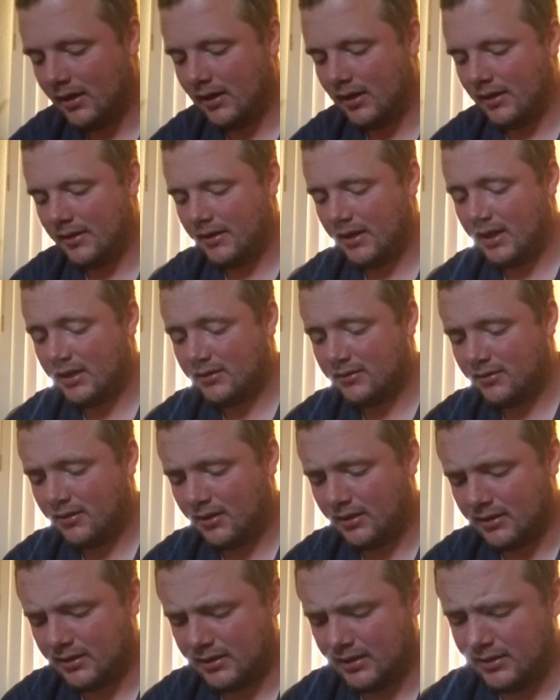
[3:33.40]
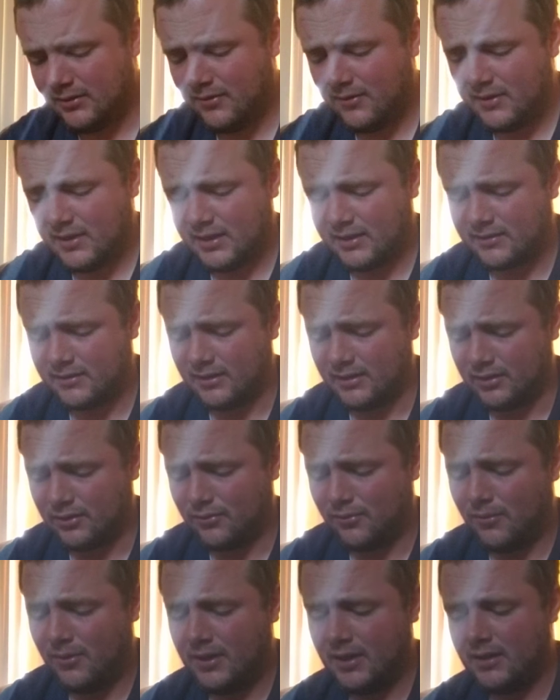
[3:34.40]
Next lot, this was actually a
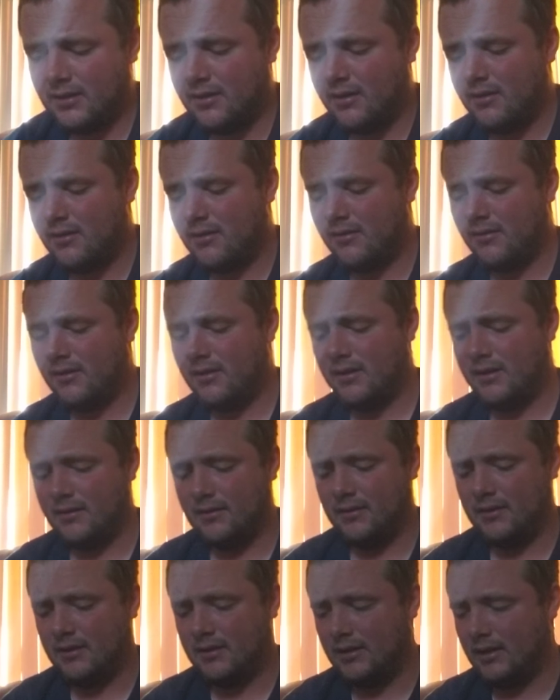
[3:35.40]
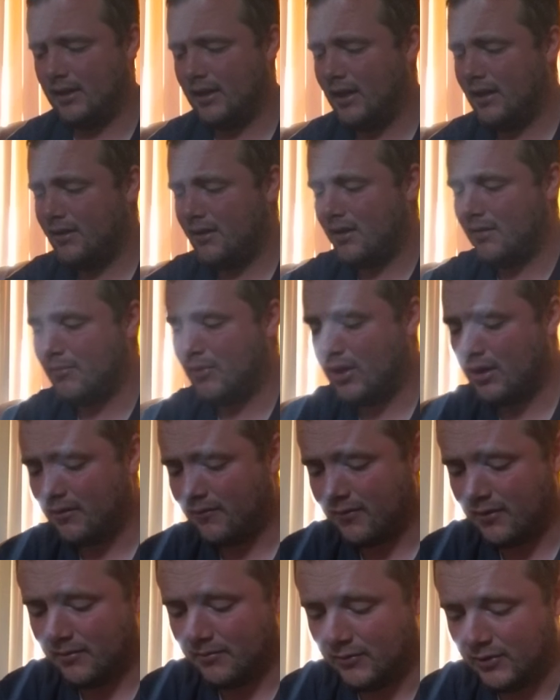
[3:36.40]
$20 lot. The guy that I bought it
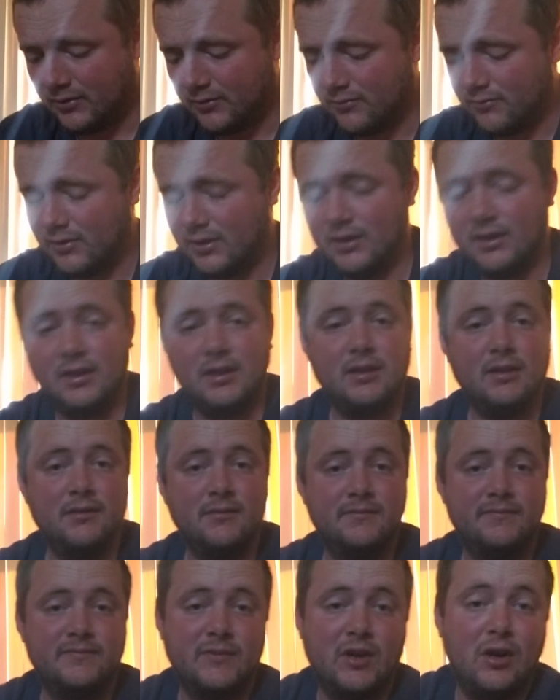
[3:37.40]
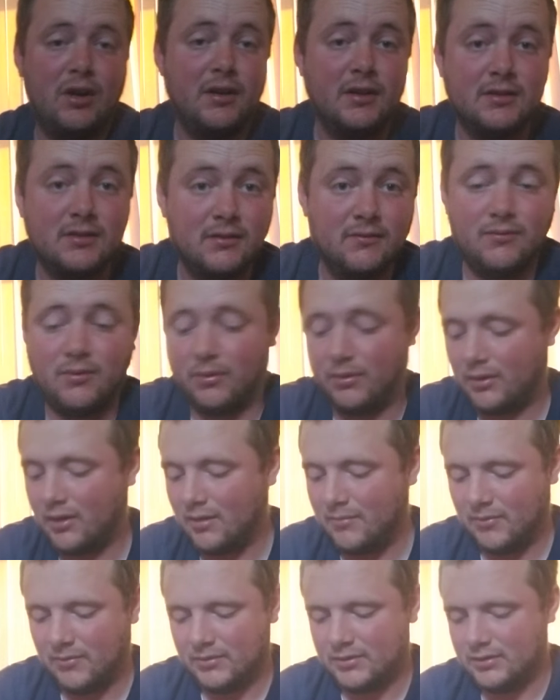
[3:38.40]
from was really honest and
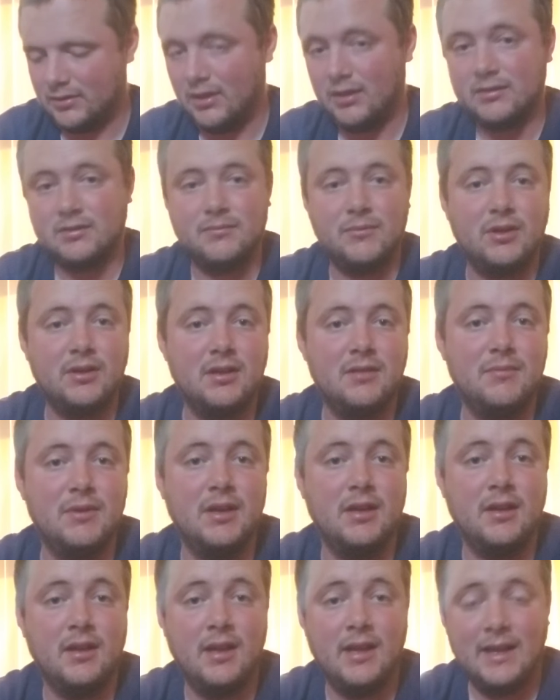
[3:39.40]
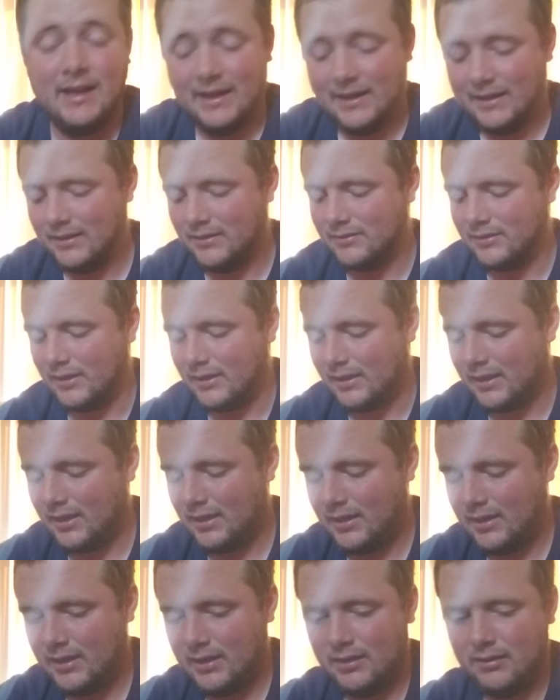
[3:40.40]
forthcoming, which is awesome on eBay. It's like,
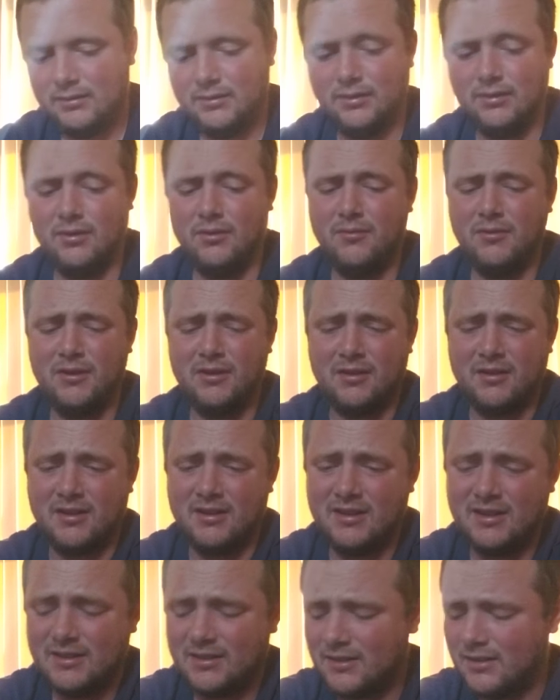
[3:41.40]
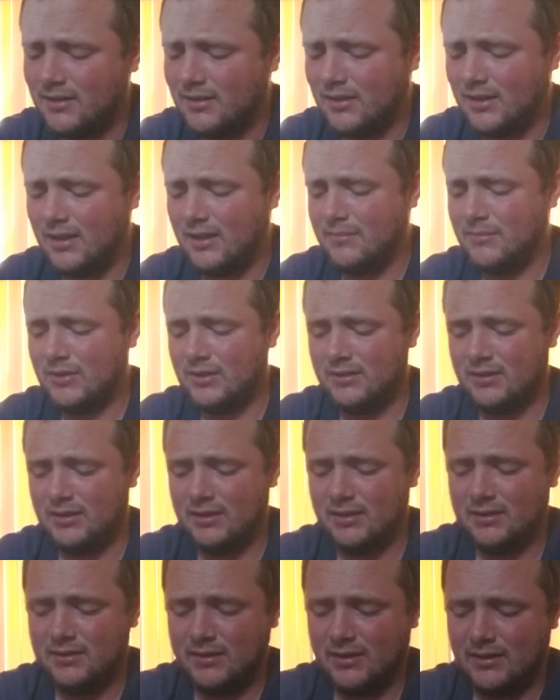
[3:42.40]
hey, what are the condition of the games? Because he
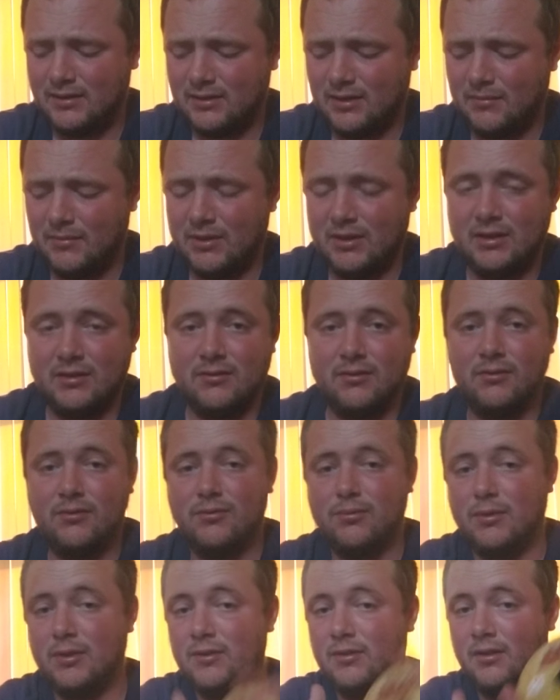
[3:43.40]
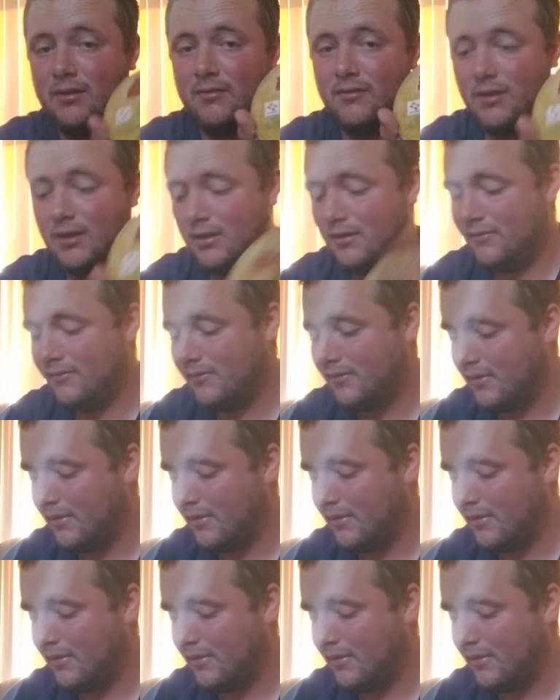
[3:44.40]
did say some of these loose ones are rough.